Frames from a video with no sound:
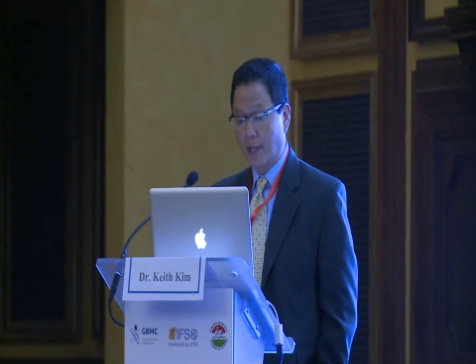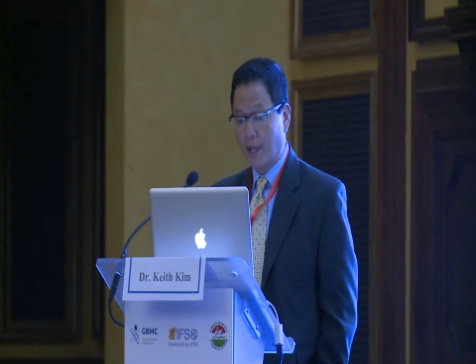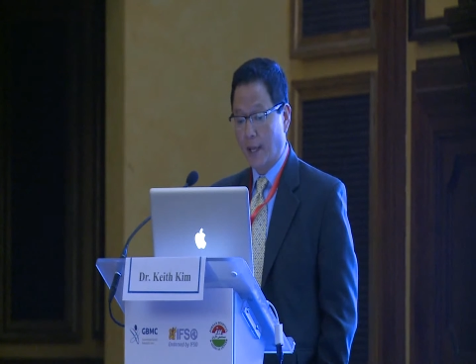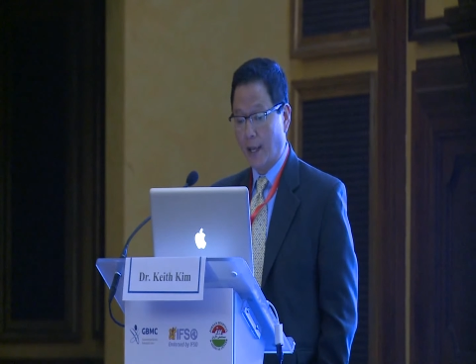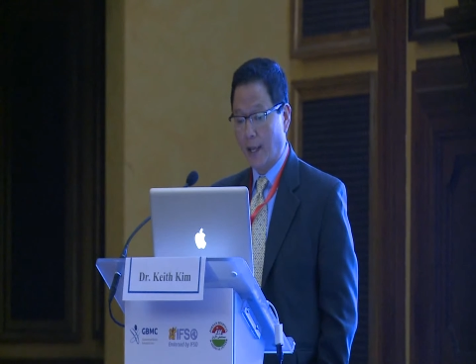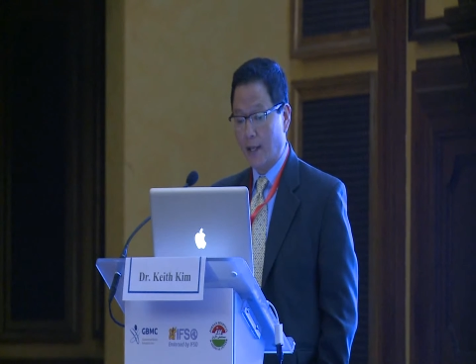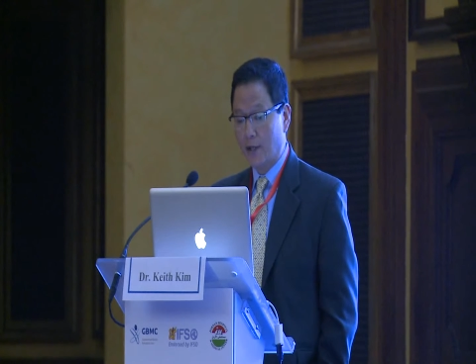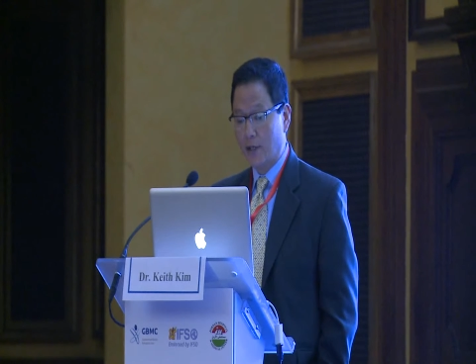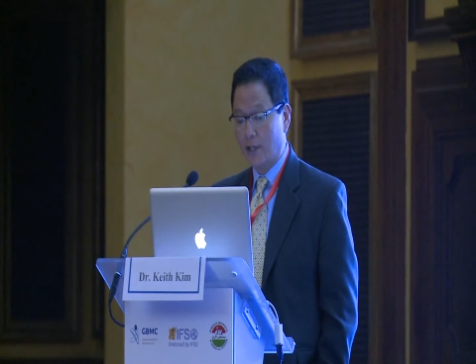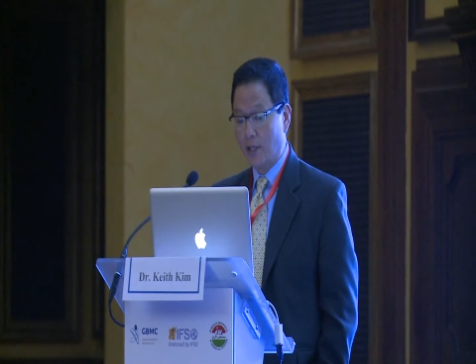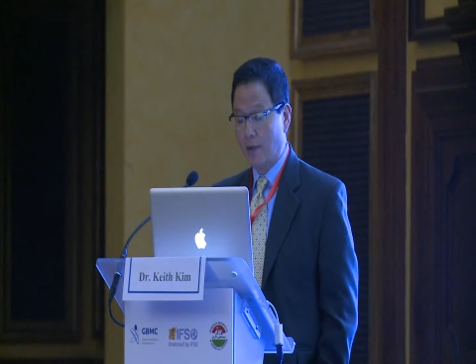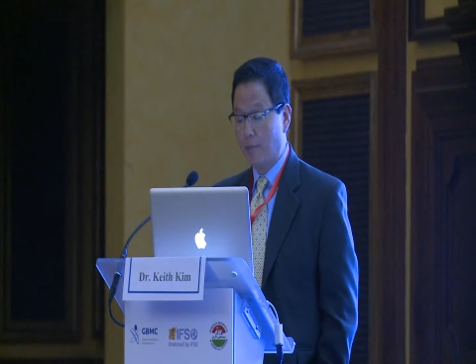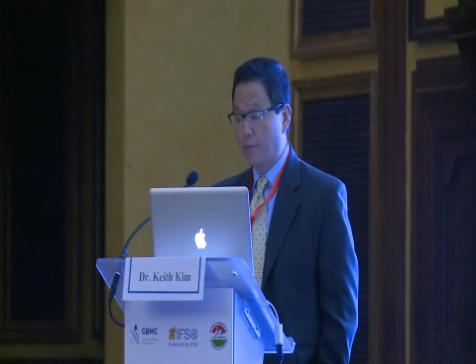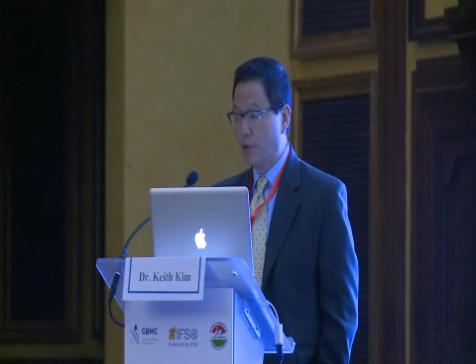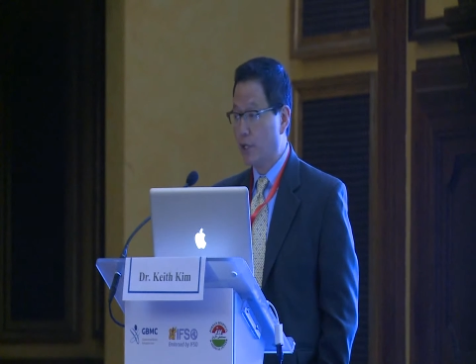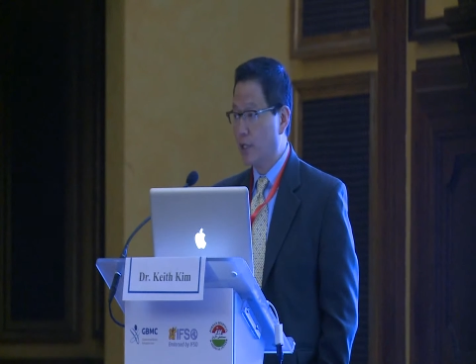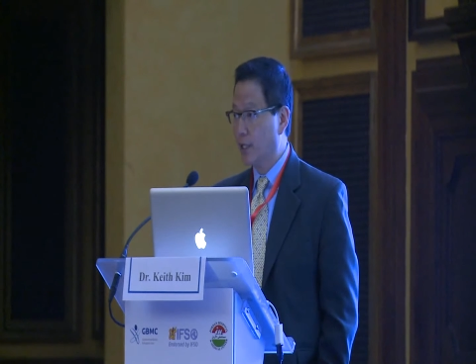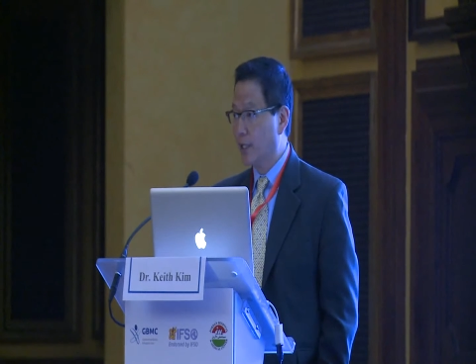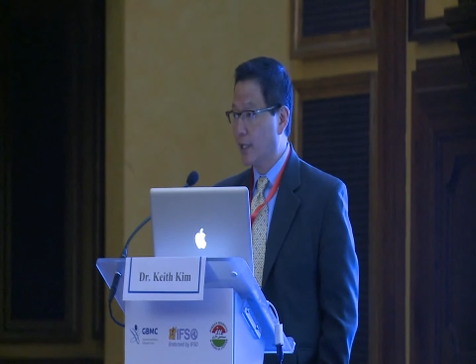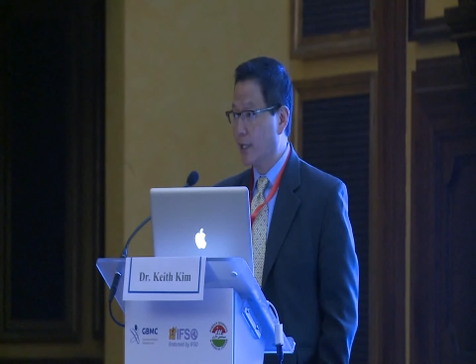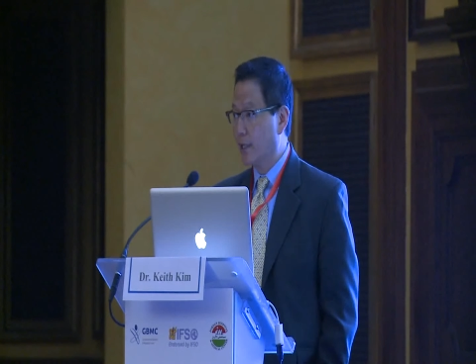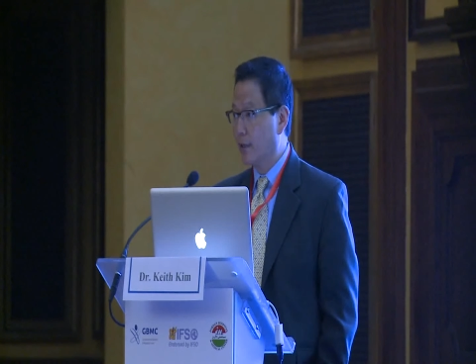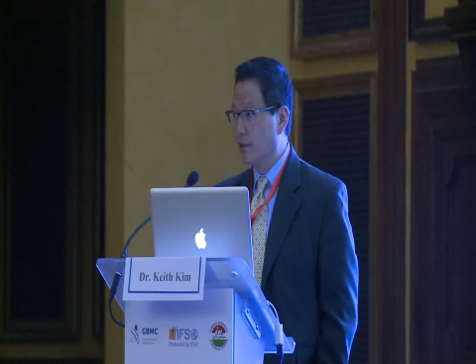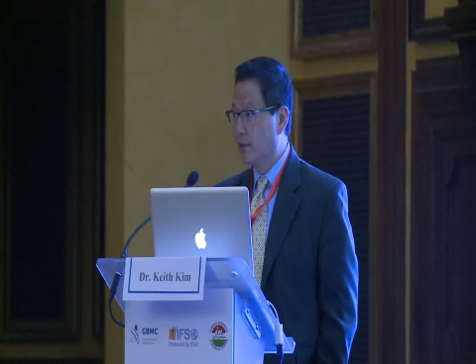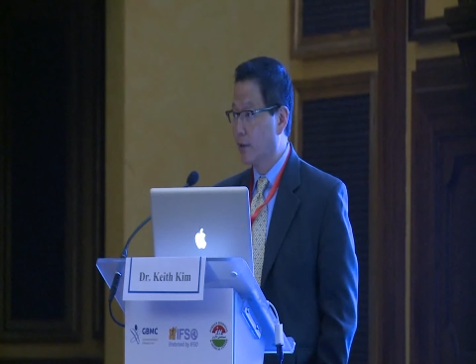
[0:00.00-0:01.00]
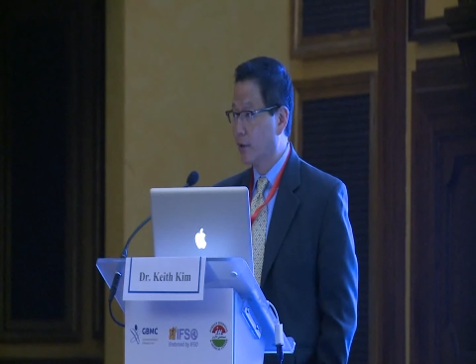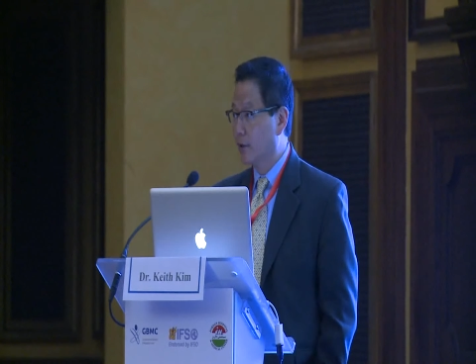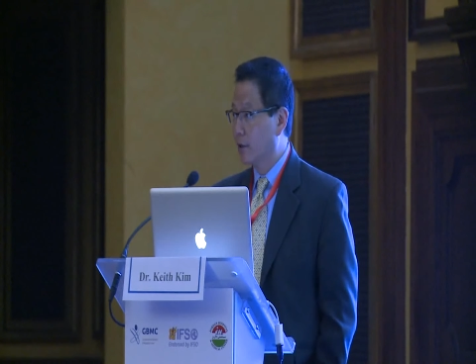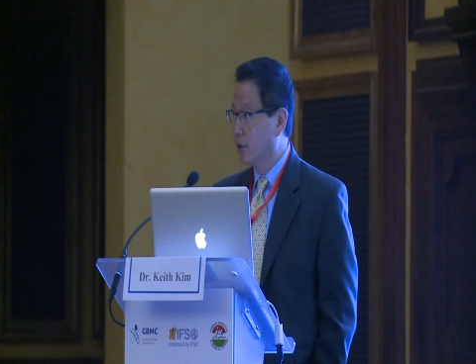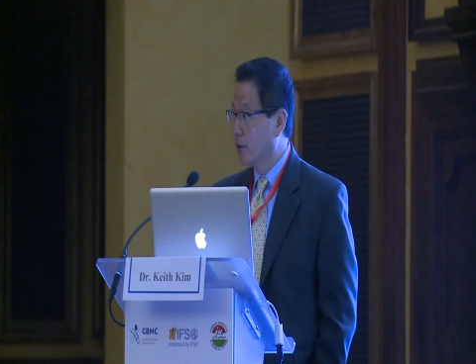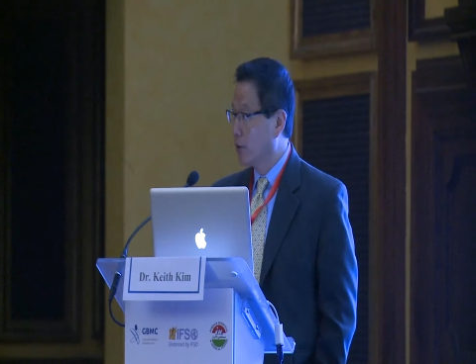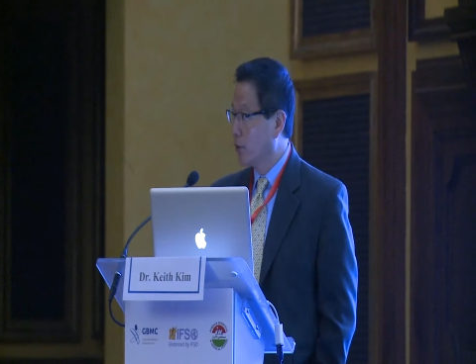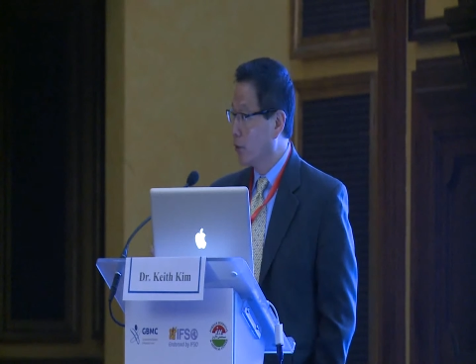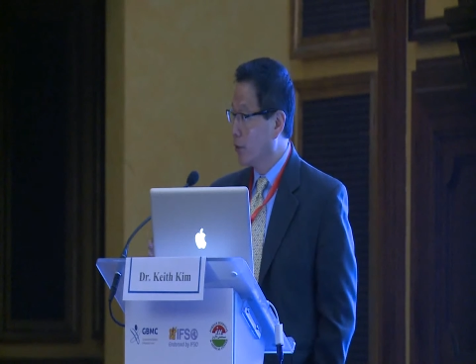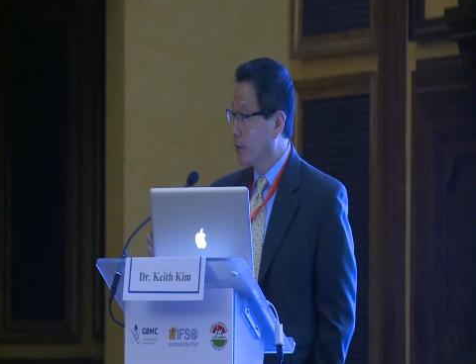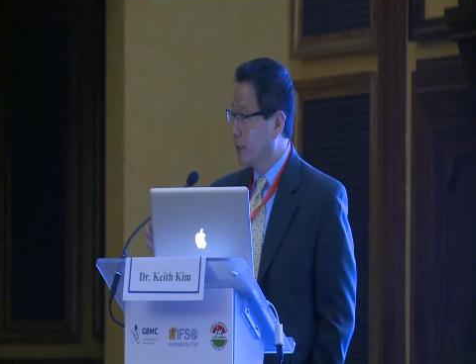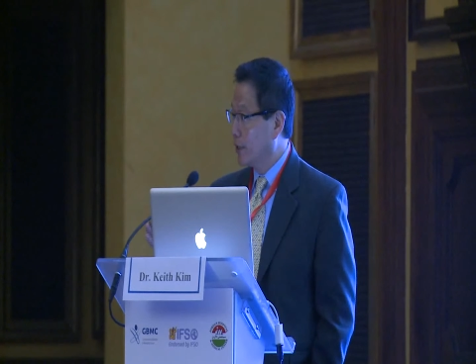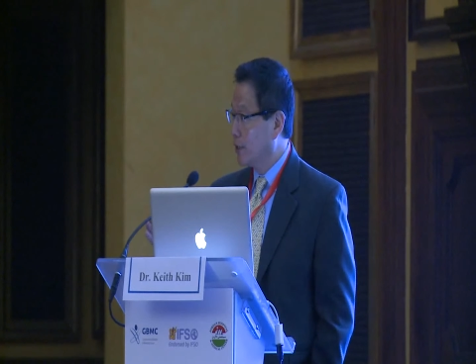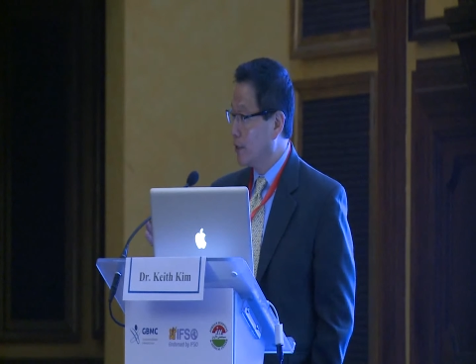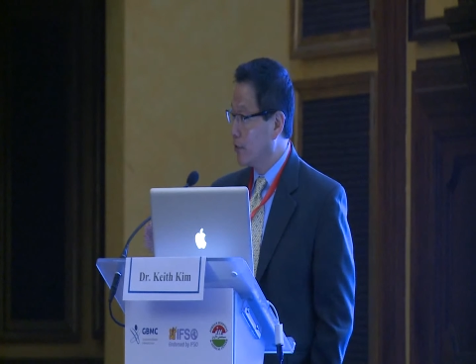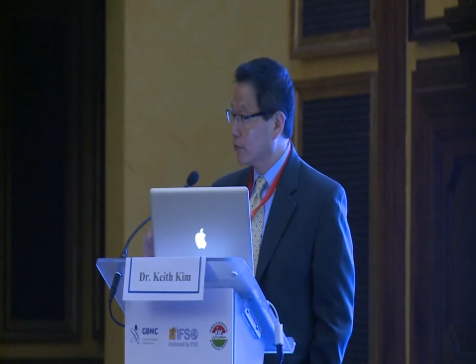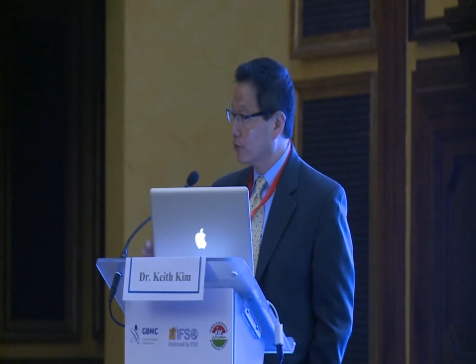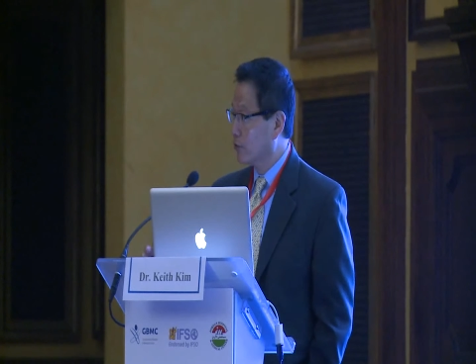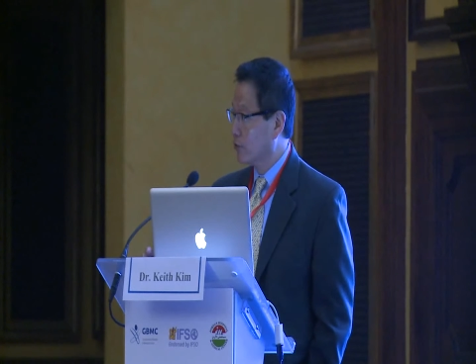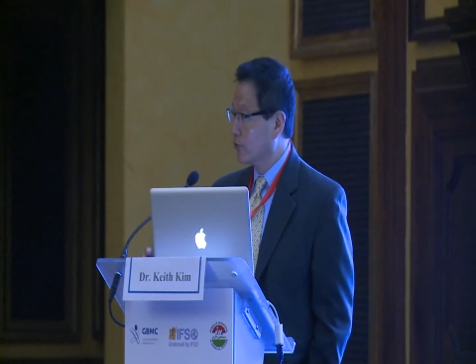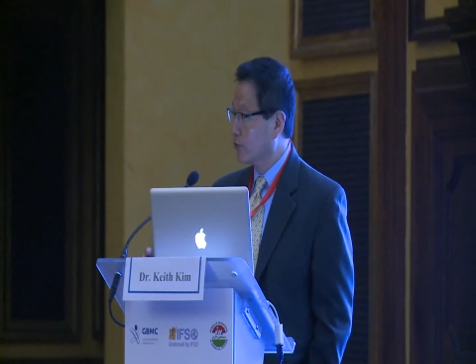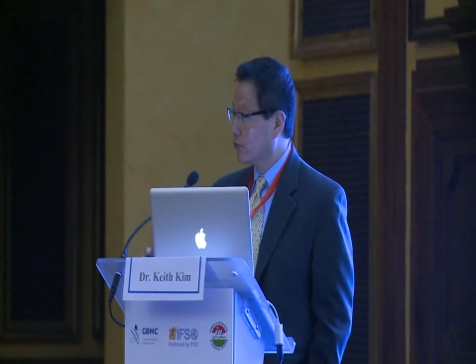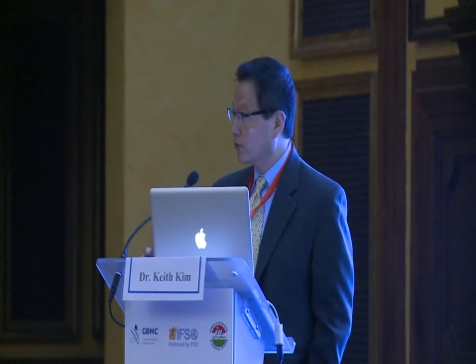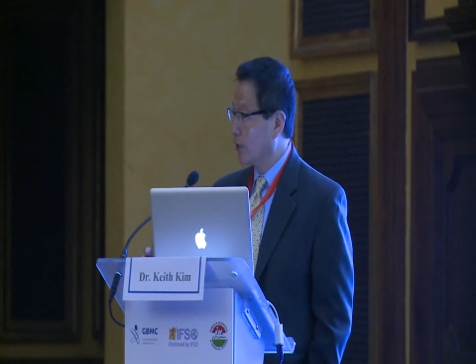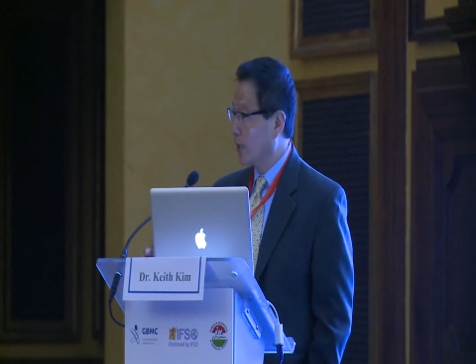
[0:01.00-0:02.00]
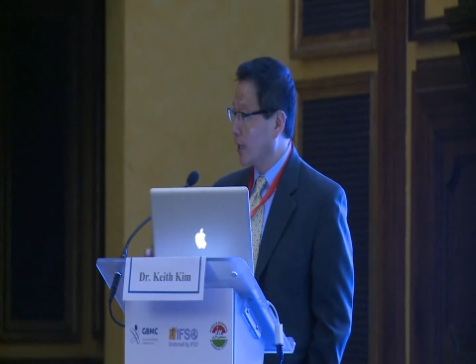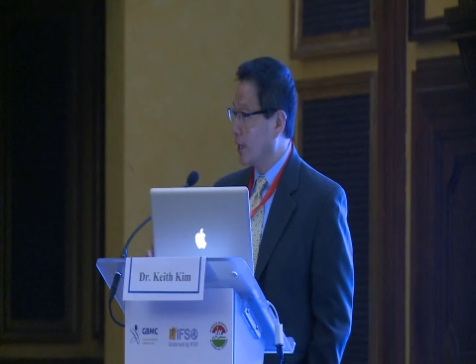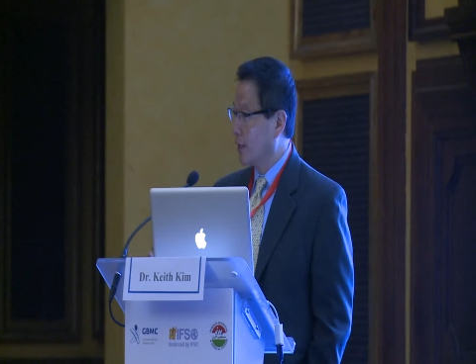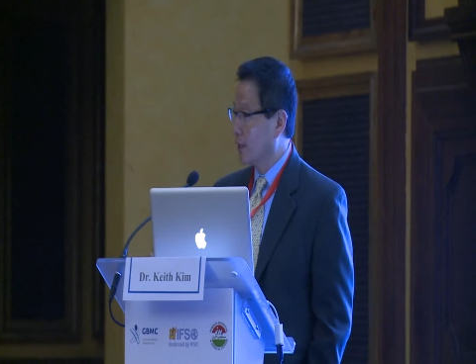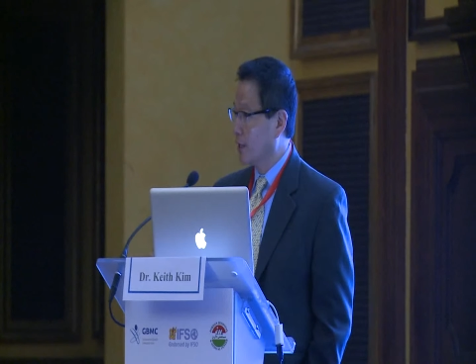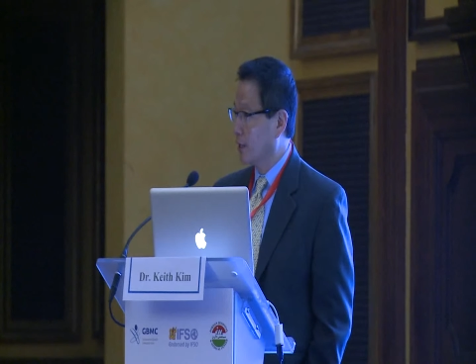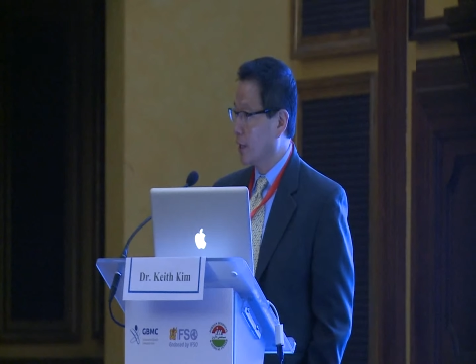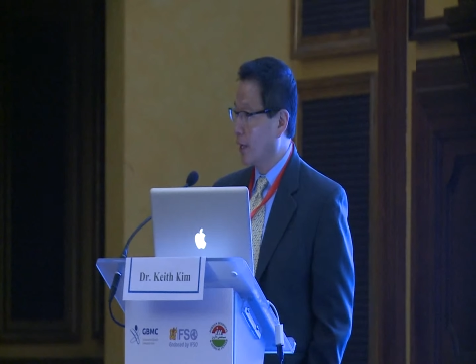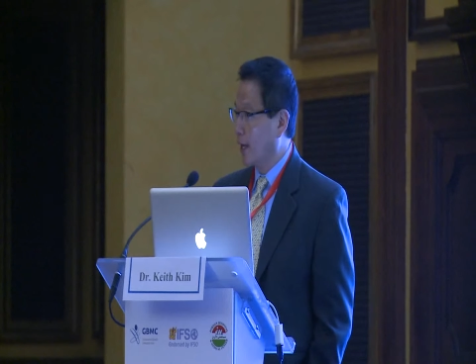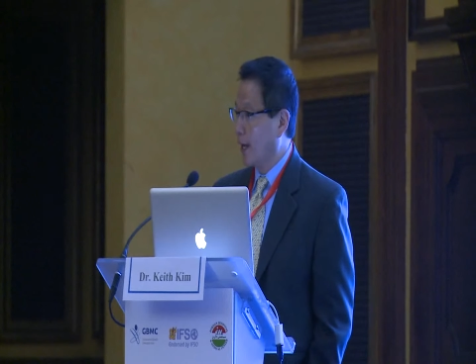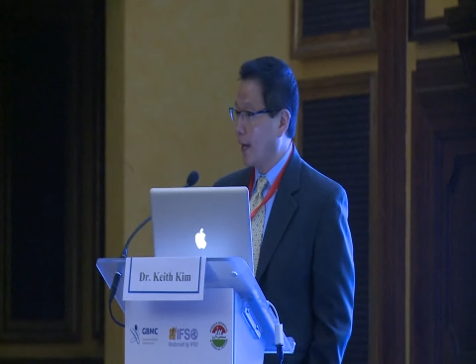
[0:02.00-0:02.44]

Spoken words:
And typically, when this is done